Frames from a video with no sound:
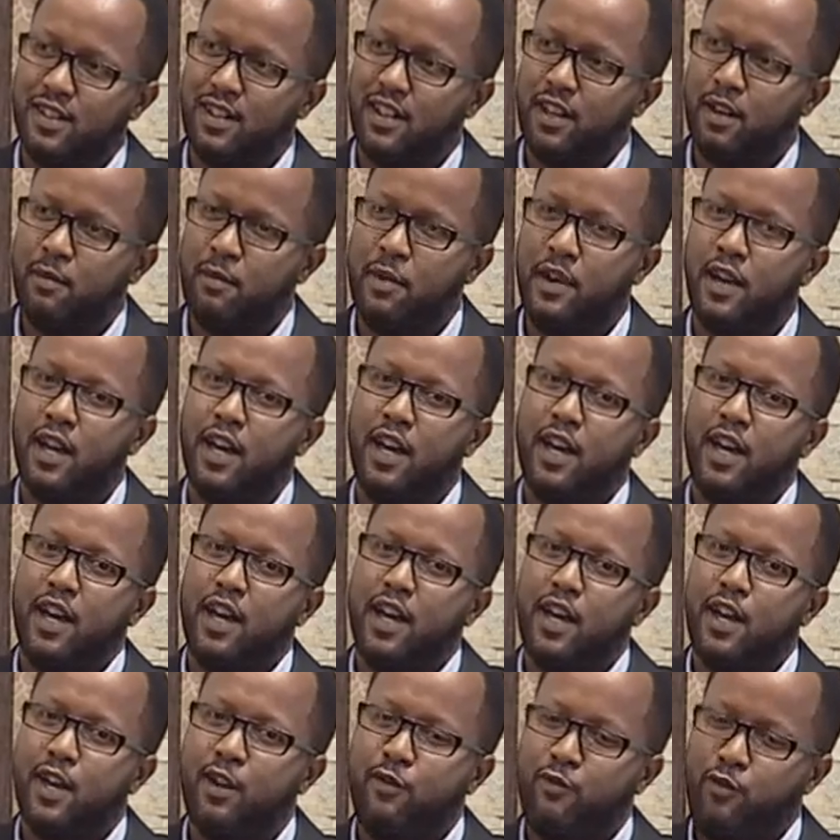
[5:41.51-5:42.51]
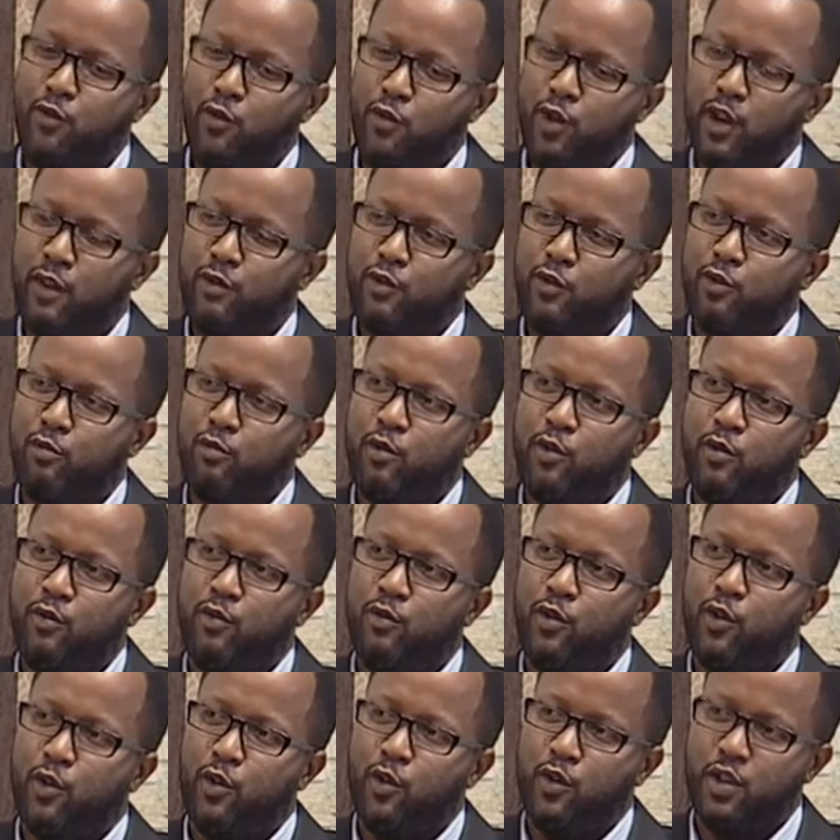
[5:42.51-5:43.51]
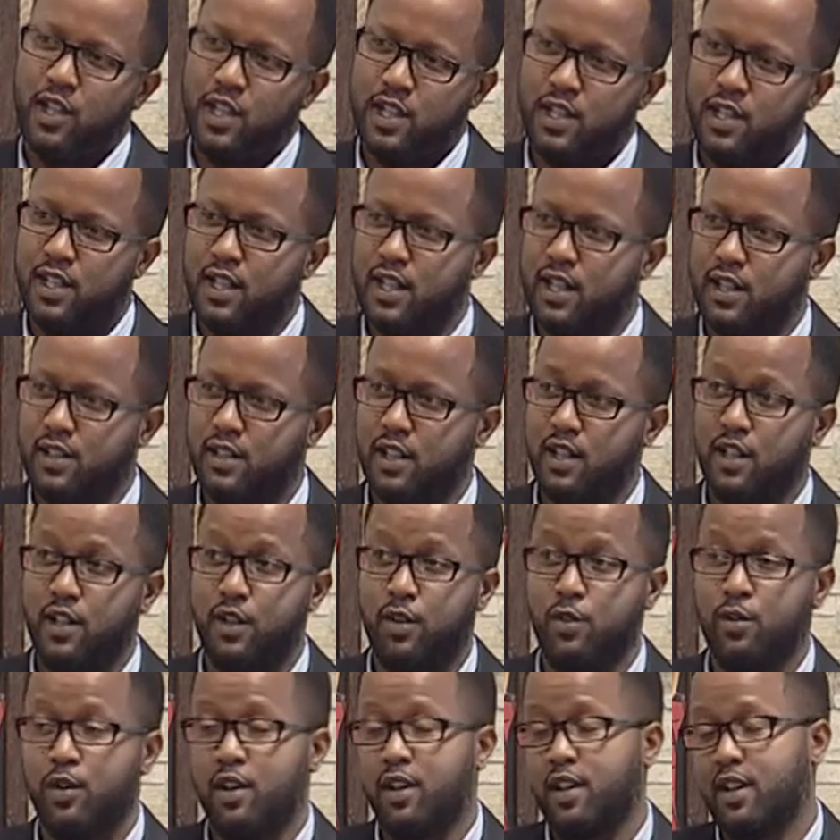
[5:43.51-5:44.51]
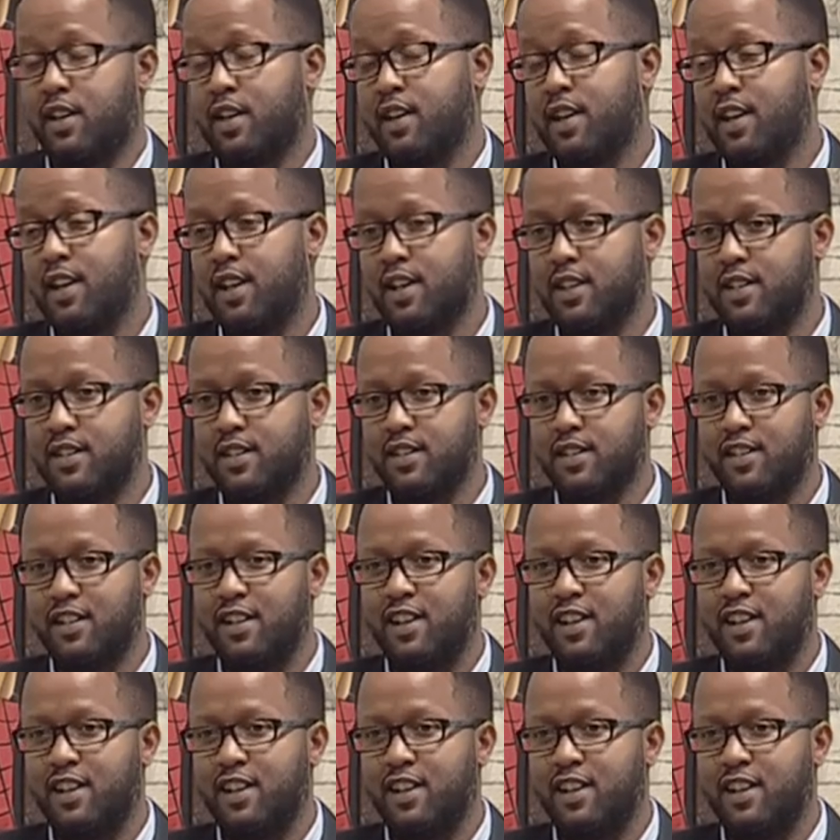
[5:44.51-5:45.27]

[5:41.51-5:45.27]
I mean, if you have to move all these things and you are a client,